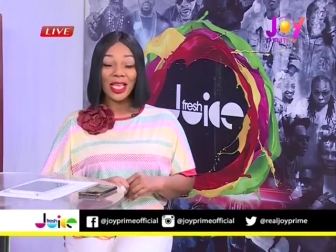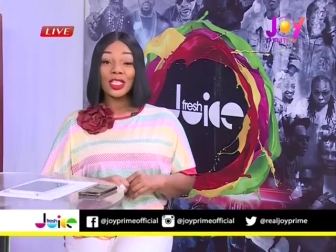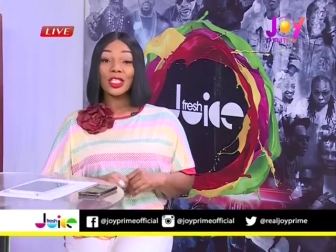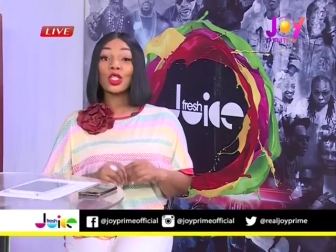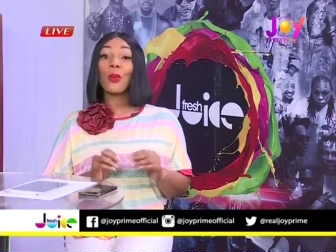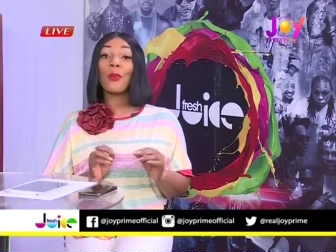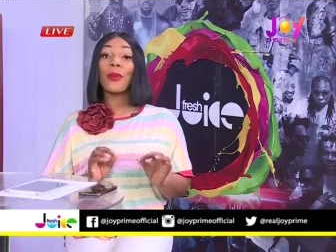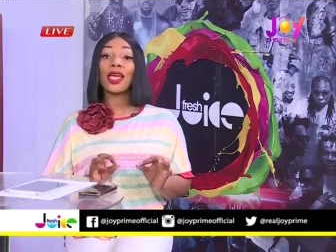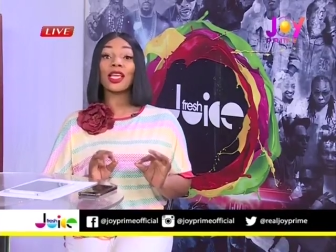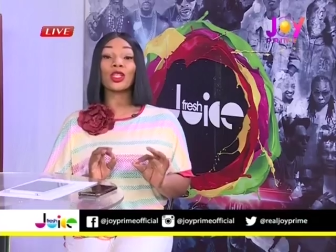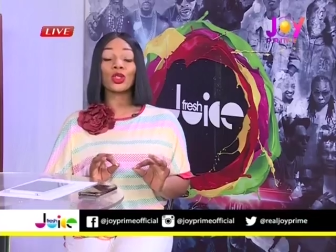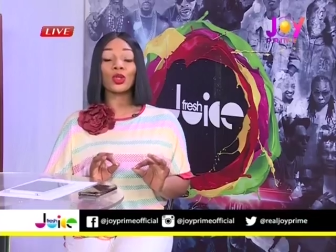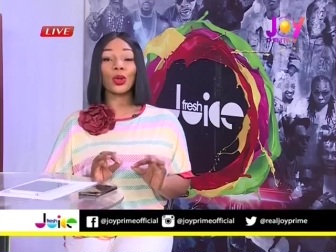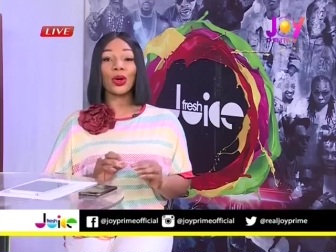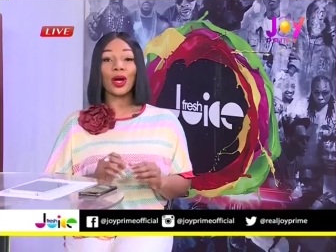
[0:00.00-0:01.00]
So make
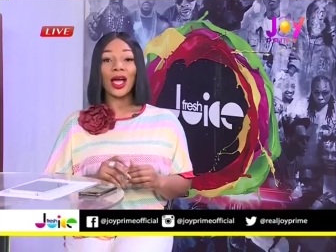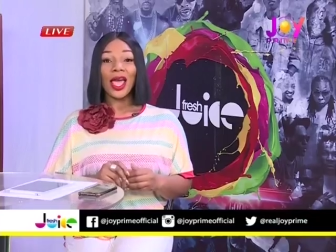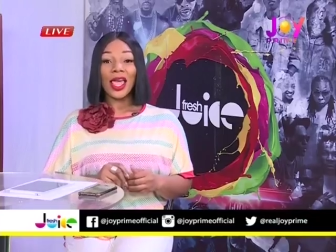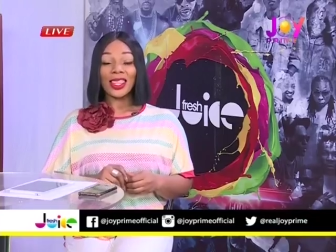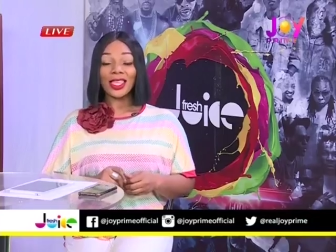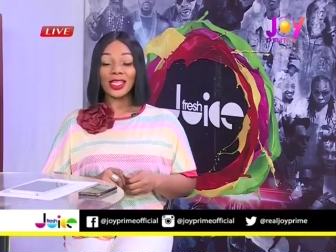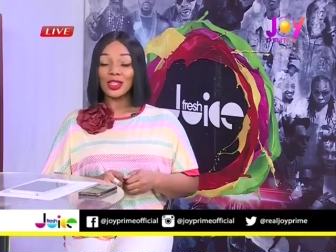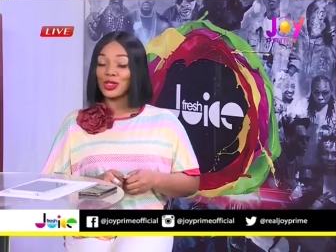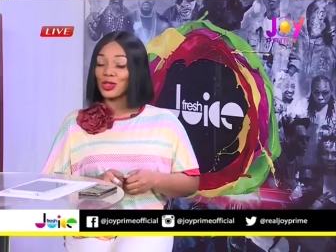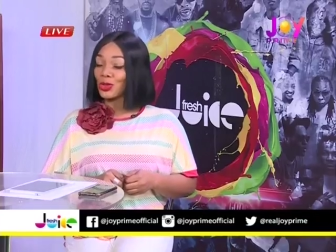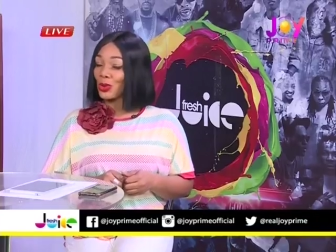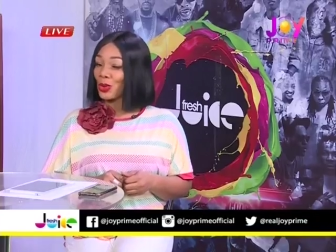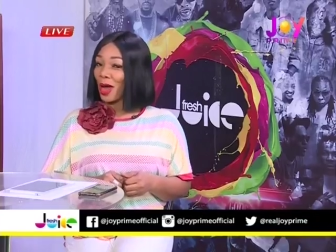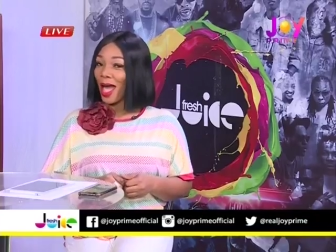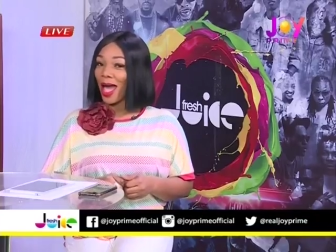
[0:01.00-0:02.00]
sure that
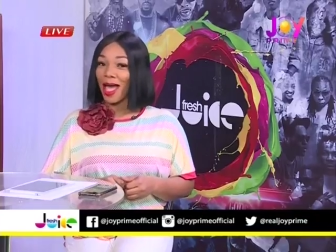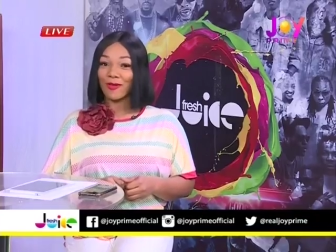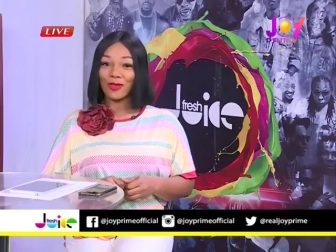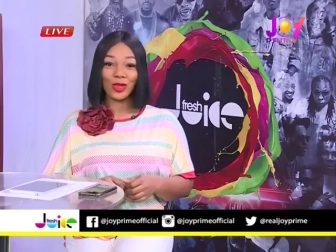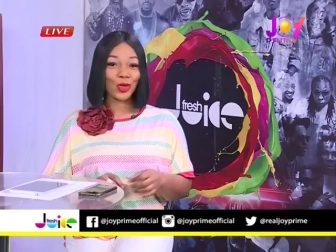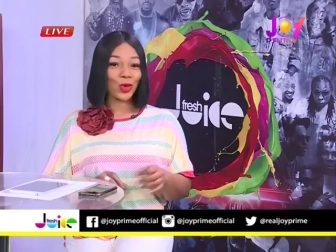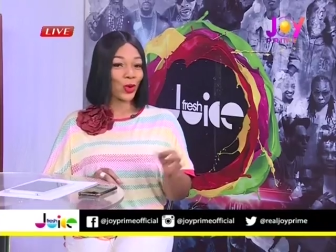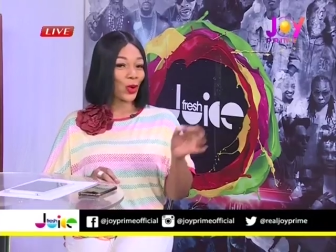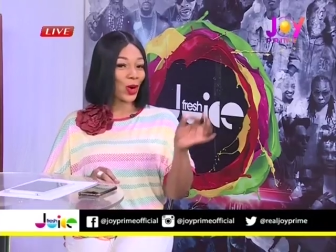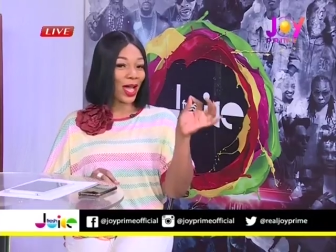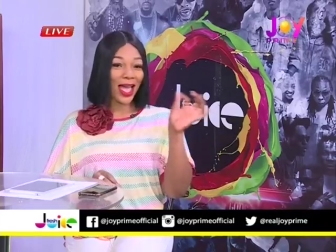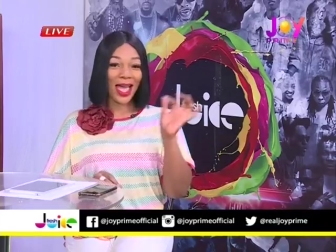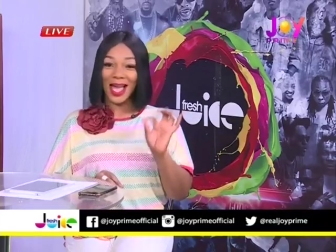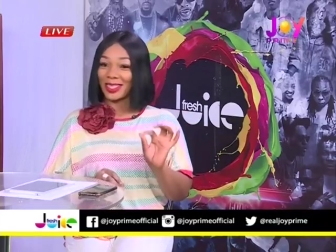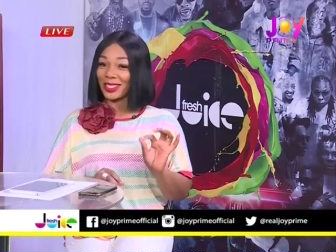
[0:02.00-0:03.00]
you have your
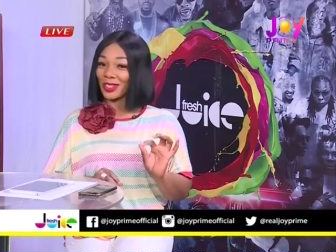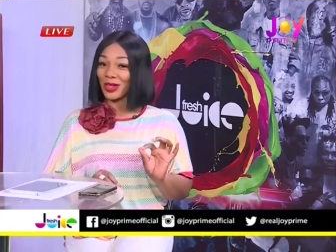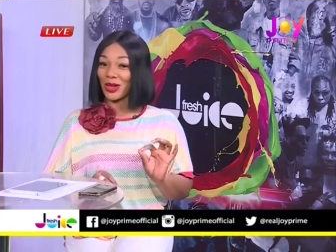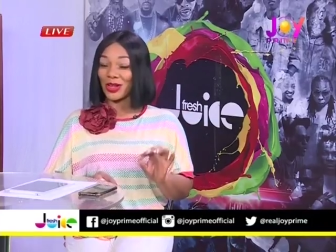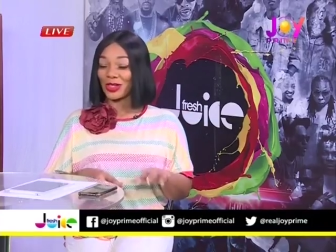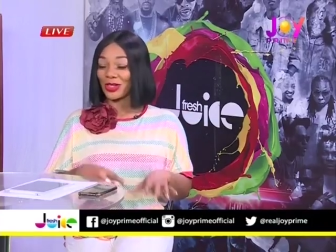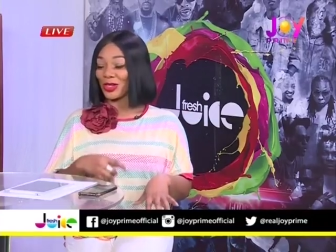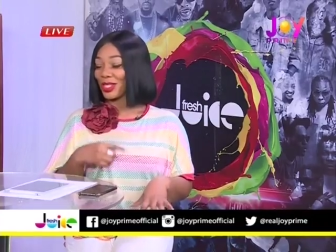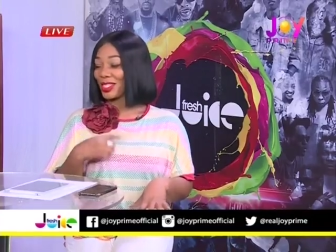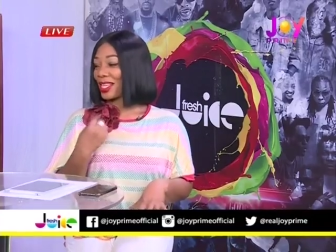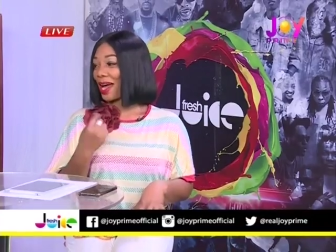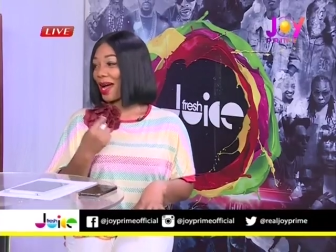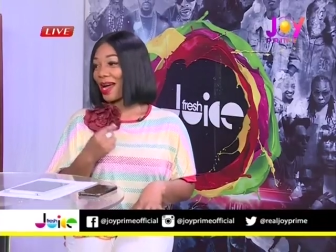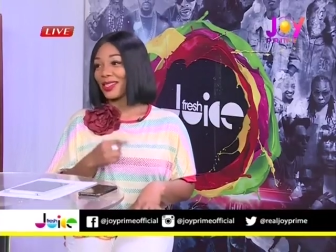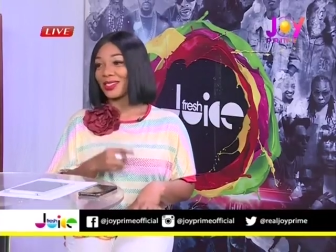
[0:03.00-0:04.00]
hats on, your
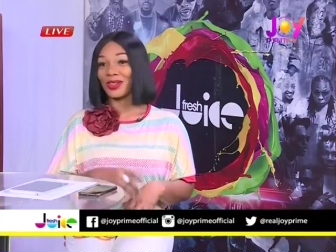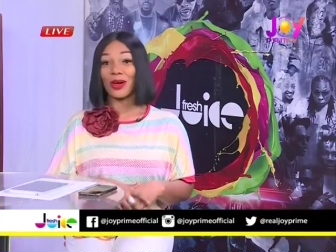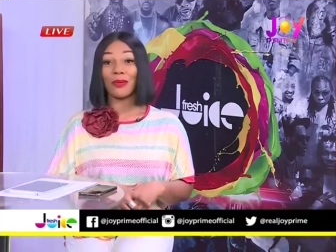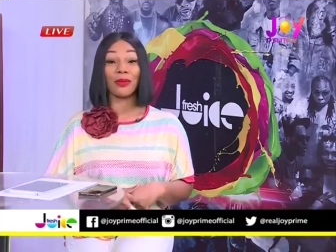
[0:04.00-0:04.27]
ties on,